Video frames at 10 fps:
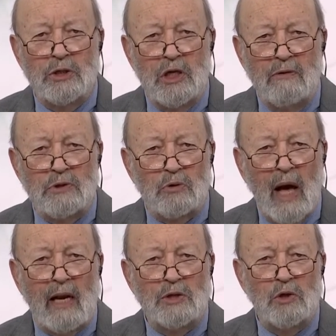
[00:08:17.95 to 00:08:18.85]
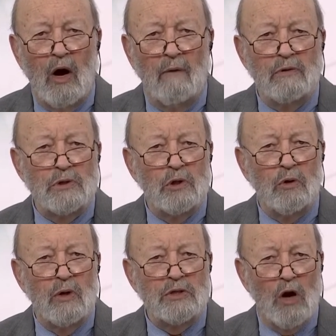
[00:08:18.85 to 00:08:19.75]
Chief Strategy Officer
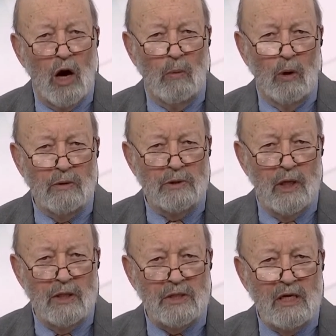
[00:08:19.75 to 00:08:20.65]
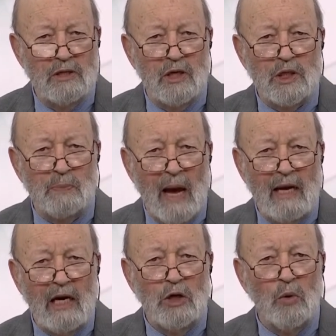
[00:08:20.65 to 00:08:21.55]
Chris Harbert says he's
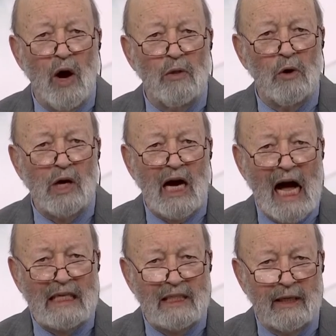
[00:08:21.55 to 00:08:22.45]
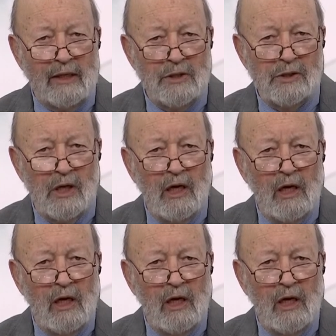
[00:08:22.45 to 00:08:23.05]
expanding to other continents